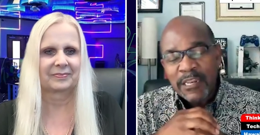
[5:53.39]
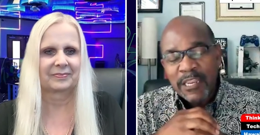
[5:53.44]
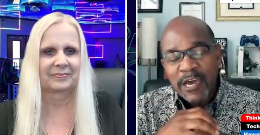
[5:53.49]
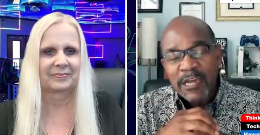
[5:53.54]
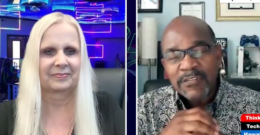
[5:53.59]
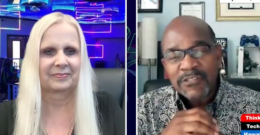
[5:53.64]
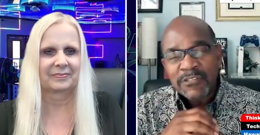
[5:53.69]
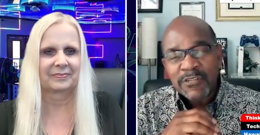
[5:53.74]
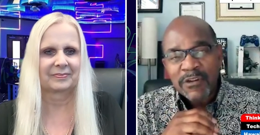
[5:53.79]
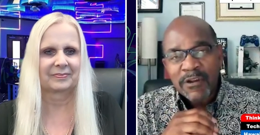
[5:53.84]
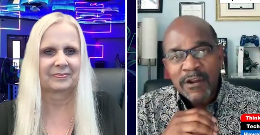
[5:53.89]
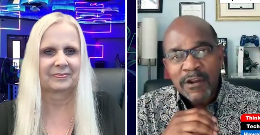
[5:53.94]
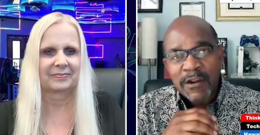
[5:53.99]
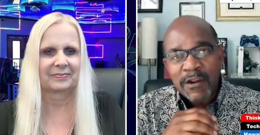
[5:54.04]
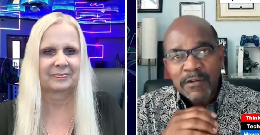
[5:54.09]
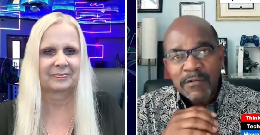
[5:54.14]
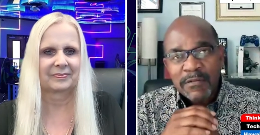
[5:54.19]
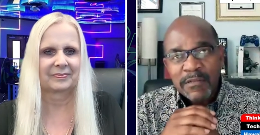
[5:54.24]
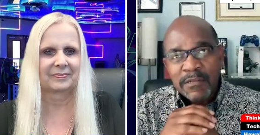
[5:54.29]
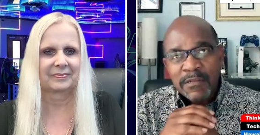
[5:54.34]
Speaker 1: launched
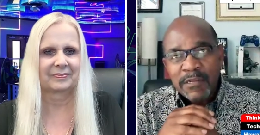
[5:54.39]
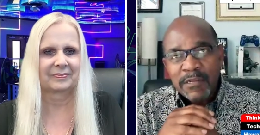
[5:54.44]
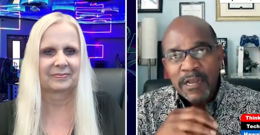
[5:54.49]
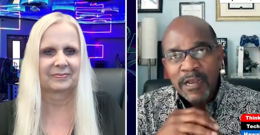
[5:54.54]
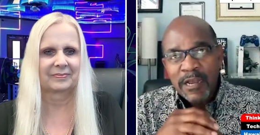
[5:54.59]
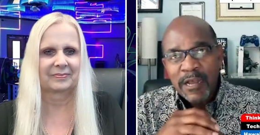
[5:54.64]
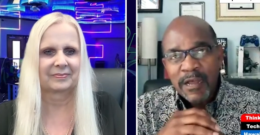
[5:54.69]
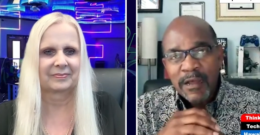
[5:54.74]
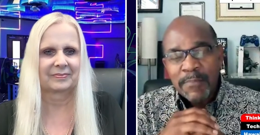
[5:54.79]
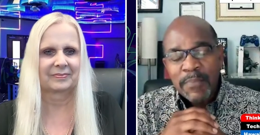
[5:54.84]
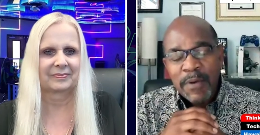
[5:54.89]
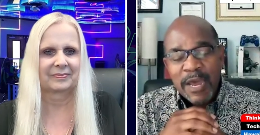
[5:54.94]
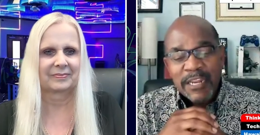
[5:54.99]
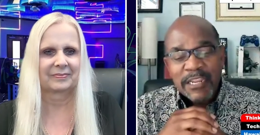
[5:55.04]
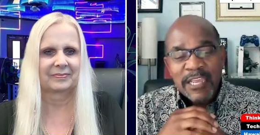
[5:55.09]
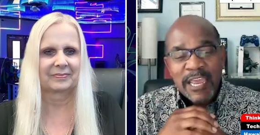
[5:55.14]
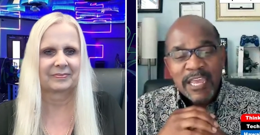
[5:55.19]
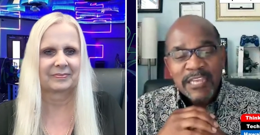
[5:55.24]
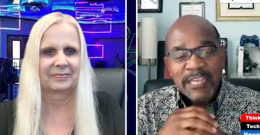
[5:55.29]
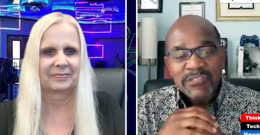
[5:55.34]
our
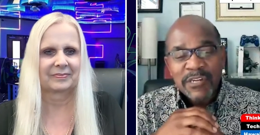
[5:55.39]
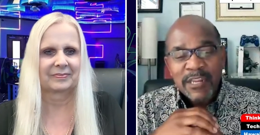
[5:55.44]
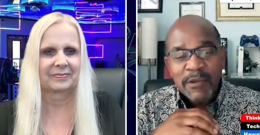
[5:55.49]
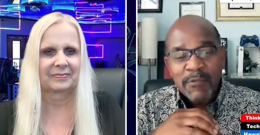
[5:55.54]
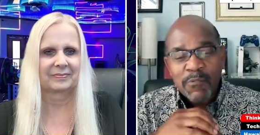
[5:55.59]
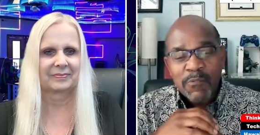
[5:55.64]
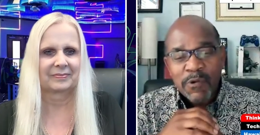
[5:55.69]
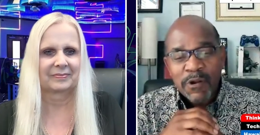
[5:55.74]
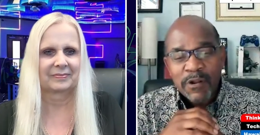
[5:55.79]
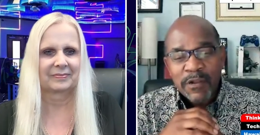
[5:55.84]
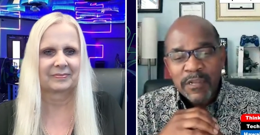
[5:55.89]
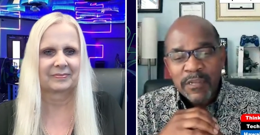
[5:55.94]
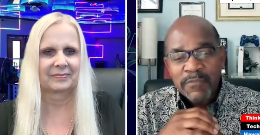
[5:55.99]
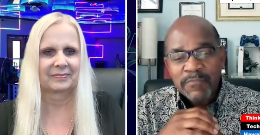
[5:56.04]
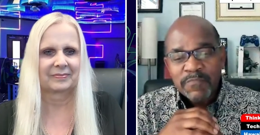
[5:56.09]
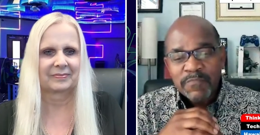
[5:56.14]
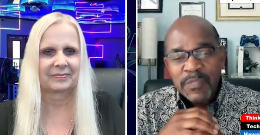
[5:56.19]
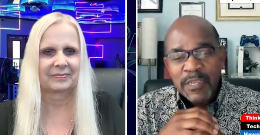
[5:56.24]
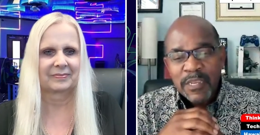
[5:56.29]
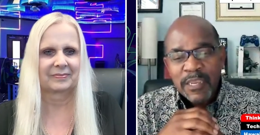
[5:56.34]
podcast network
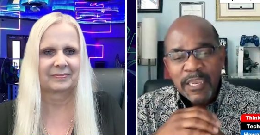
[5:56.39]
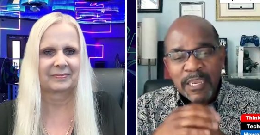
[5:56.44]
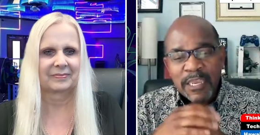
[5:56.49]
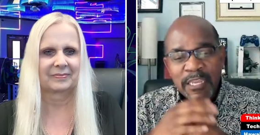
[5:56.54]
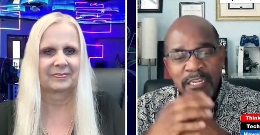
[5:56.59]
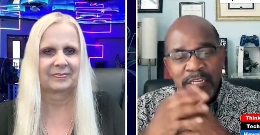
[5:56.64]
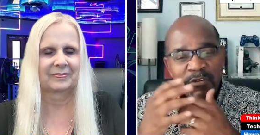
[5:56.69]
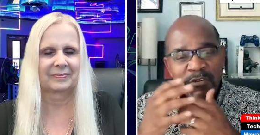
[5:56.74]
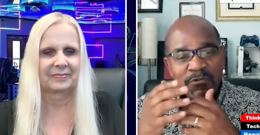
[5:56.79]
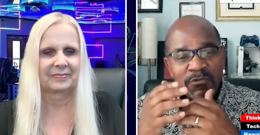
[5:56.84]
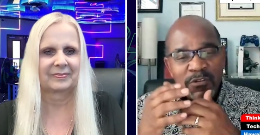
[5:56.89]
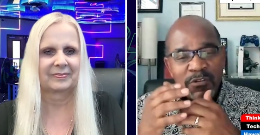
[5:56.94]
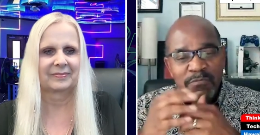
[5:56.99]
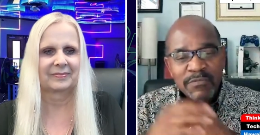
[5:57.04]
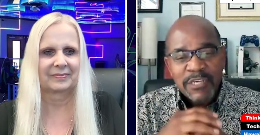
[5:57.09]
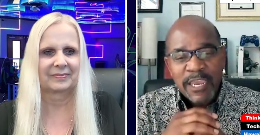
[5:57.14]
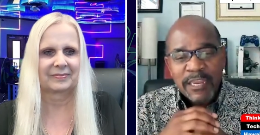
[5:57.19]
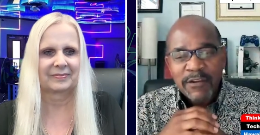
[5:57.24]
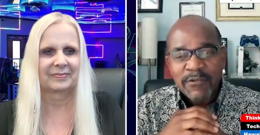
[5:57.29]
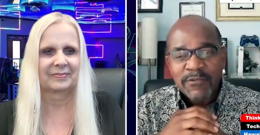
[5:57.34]
and YouTube
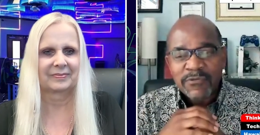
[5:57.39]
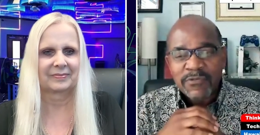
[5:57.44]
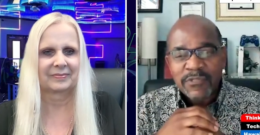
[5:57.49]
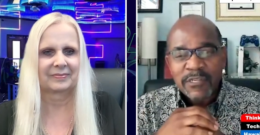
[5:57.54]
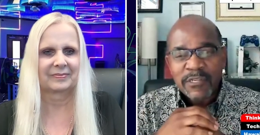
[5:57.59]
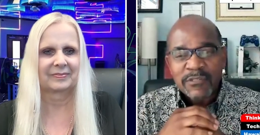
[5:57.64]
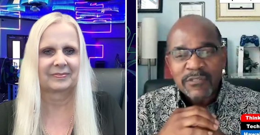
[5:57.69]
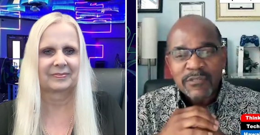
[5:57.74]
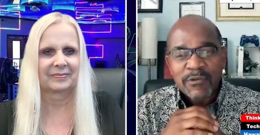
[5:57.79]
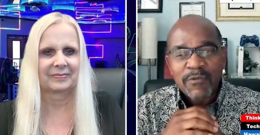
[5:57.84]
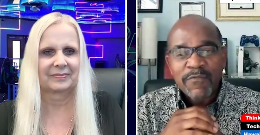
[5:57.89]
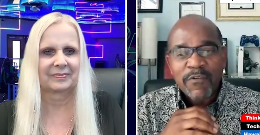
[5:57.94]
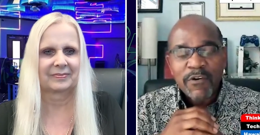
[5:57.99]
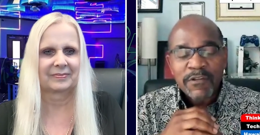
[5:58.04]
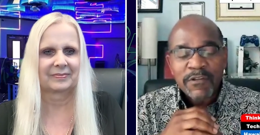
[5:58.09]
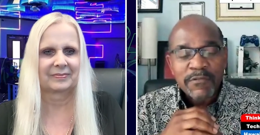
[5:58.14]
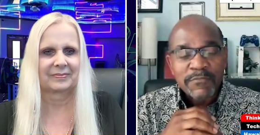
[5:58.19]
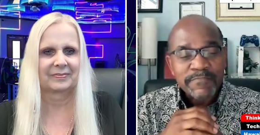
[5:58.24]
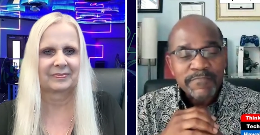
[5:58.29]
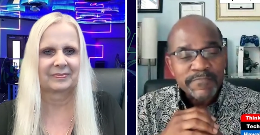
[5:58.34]
channels and so
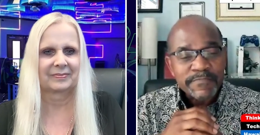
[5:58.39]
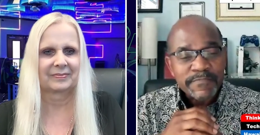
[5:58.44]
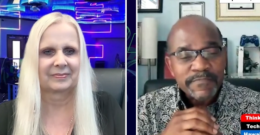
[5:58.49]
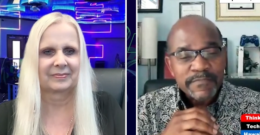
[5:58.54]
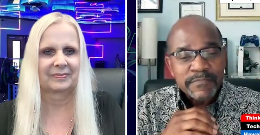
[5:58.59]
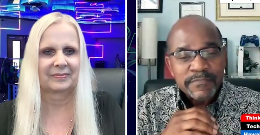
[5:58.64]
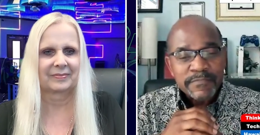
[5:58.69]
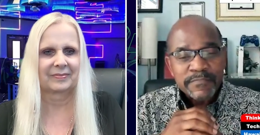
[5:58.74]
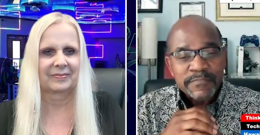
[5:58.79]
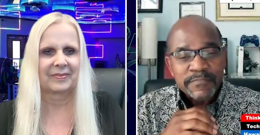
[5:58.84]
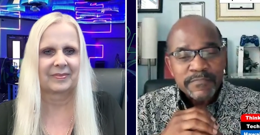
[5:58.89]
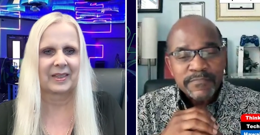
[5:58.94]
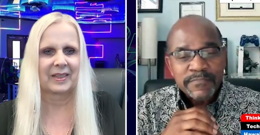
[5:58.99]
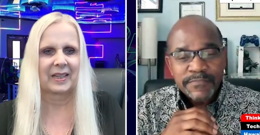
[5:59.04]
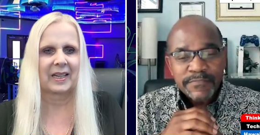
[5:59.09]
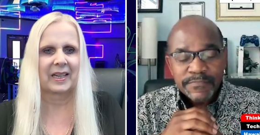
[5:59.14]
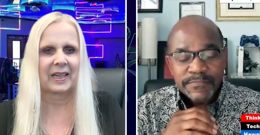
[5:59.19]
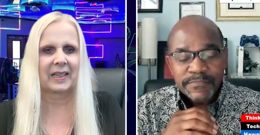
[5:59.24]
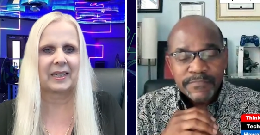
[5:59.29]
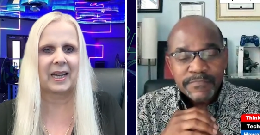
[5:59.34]
forth.
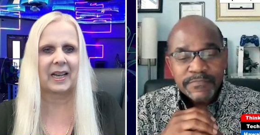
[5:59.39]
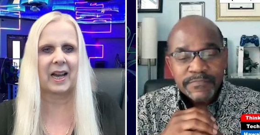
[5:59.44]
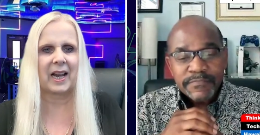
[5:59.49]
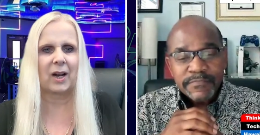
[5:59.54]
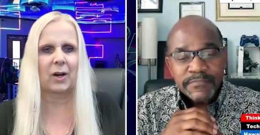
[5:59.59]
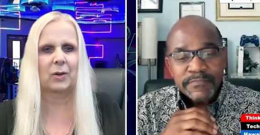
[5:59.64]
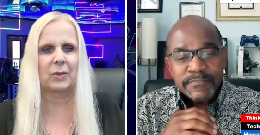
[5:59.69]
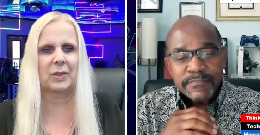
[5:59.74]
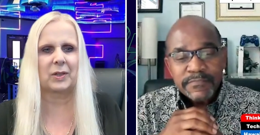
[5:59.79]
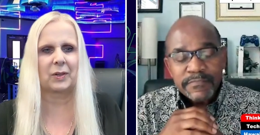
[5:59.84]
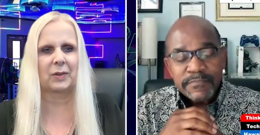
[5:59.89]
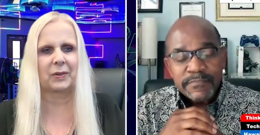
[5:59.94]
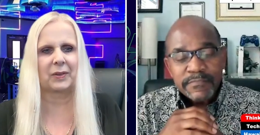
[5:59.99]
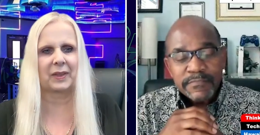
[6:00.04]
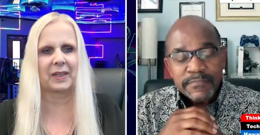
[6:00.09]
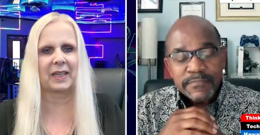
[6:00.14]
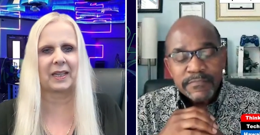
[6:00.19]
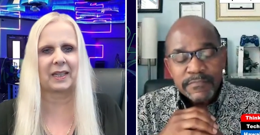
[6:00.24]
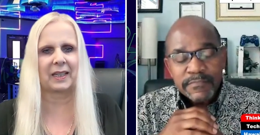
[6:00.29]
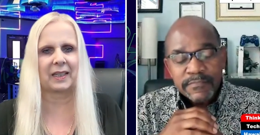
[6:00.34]
Speaker 2: And how do you
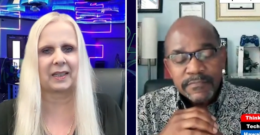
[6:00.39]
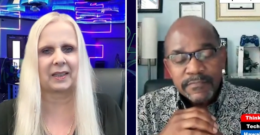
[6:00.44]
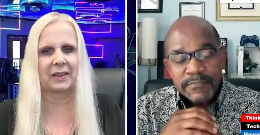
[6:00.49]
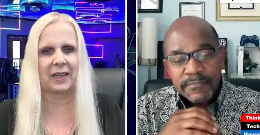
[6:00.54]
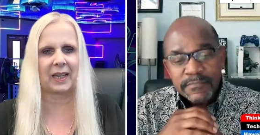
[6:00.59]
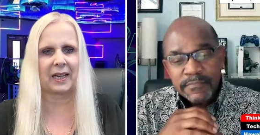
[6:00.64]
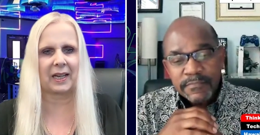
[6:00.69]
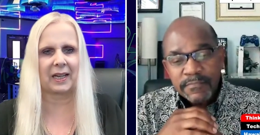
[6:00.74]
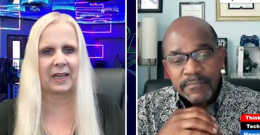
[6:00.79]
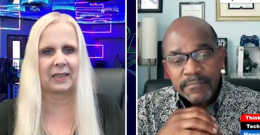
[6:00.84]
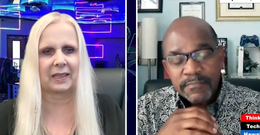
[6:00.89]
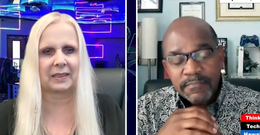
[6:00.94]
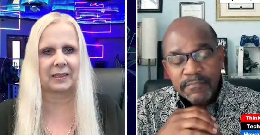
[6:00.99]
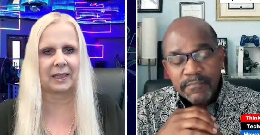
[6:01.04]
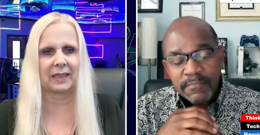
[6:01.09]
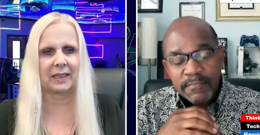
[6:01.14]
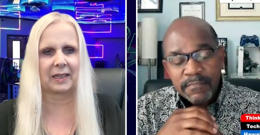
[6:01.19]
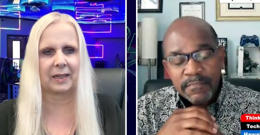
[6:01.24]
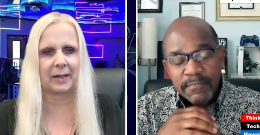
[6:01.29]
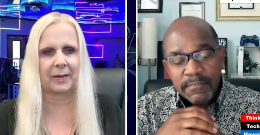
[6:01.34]
think that
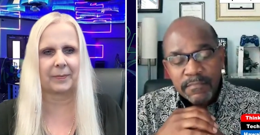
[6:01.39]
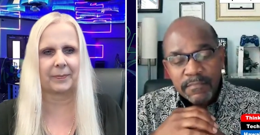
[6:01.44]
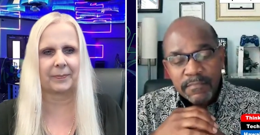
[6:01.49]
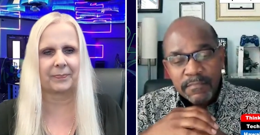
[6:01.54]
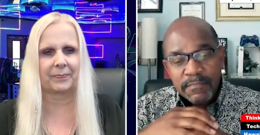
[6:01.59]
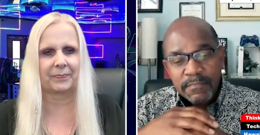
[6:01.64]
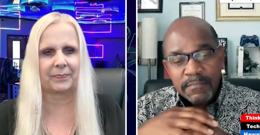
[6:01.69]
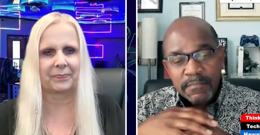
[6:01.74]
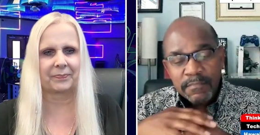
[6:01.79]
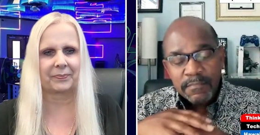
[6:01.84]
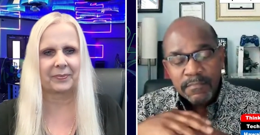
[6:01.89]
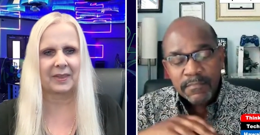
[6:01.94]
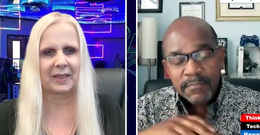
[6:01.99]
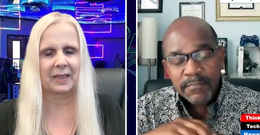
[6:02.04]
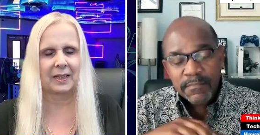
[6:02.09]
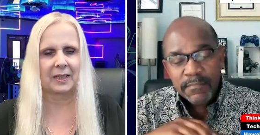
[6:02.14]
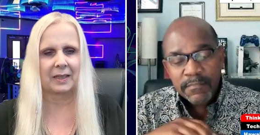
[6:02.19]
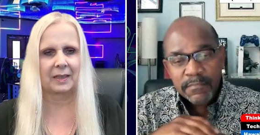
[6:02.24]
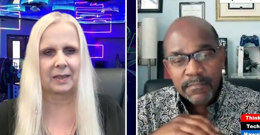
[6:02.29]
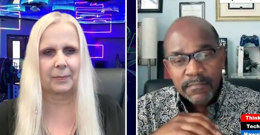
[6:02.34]

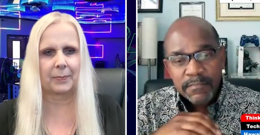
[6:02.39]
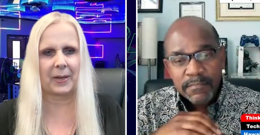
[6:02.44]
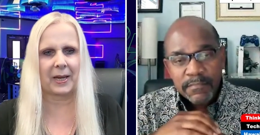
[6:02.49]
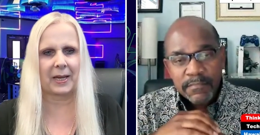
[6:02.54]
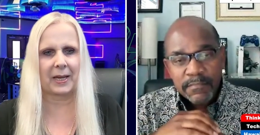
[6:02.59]
the